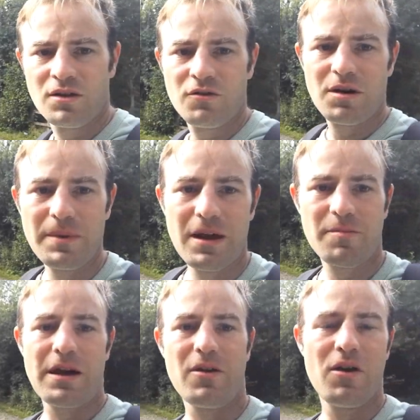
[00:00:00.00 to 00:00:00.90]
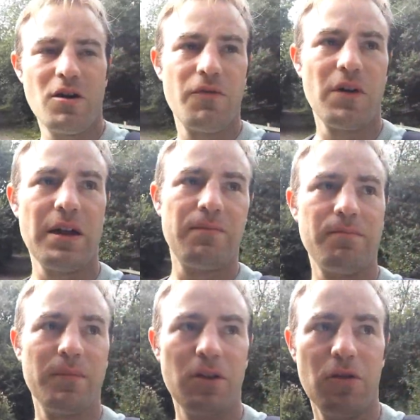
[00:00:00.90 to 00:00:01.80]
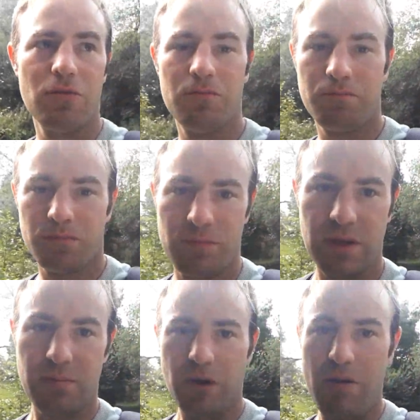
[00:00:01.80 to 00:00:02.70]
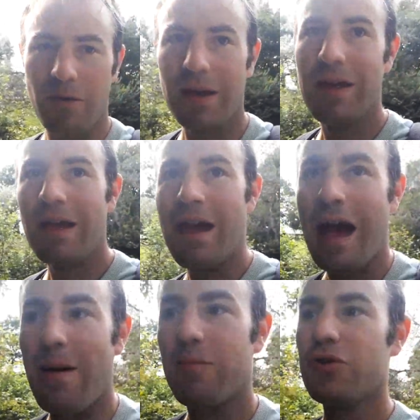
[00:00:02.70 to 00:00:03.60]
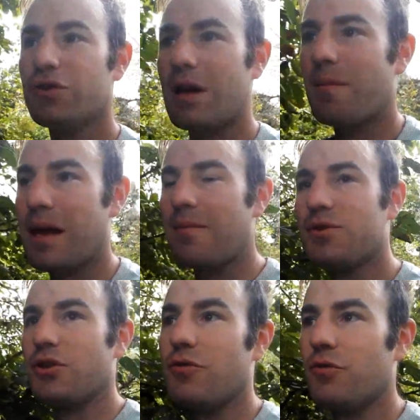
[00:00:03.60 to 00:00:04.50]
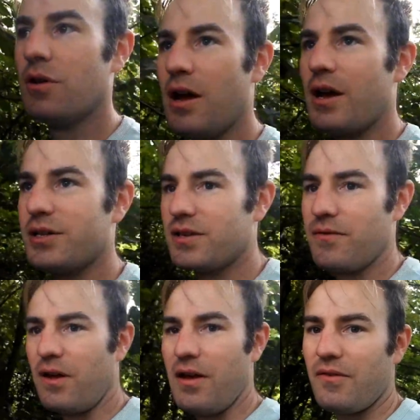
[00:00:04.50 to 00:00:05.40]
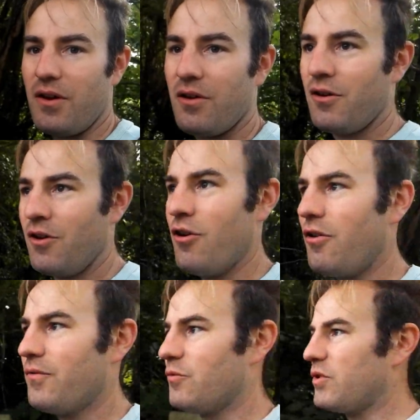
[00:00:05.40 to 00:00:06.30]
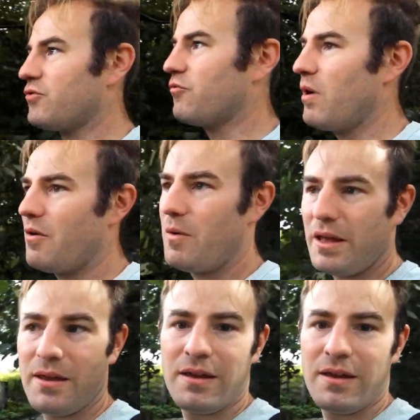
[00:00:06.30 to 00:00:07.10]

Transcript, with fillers: I'm now about halfway along the railway and we're just coming up to a survivor of the original railway.